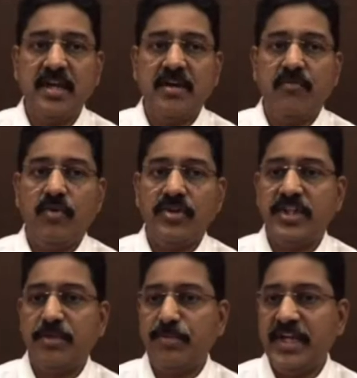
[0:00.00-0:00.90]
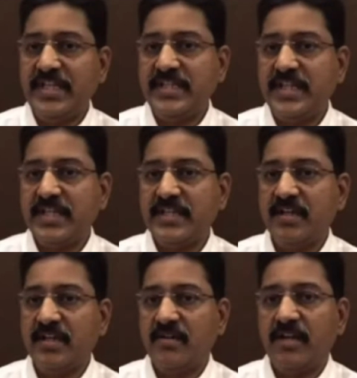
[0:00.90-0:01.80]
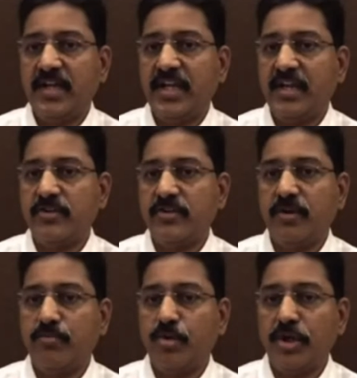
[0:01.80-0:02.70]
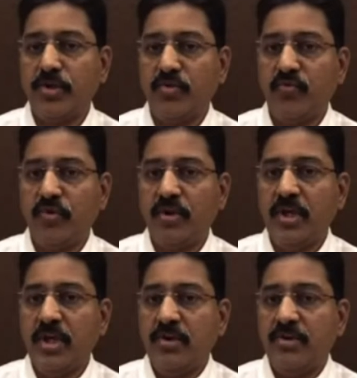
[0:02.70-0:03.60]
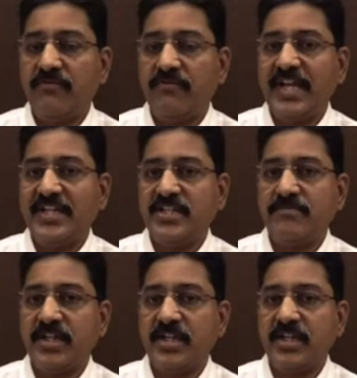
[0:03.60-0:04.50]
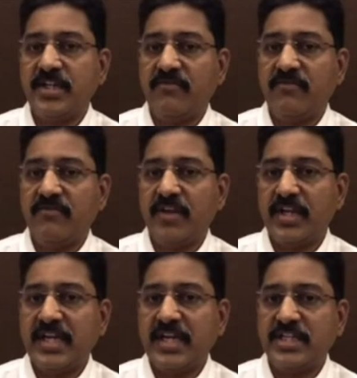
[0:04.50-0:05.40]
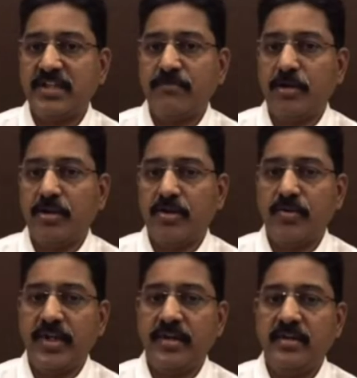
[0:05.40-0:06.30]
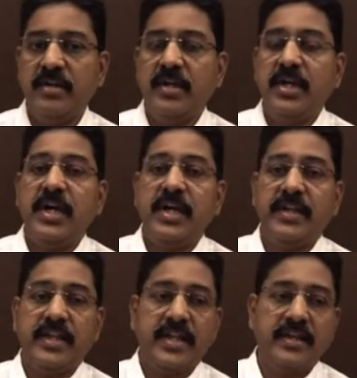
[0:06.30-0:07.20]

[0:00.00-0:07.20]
was in the mid LCX here. Area was 1.24. You have calcium, significant calcium all around here, and then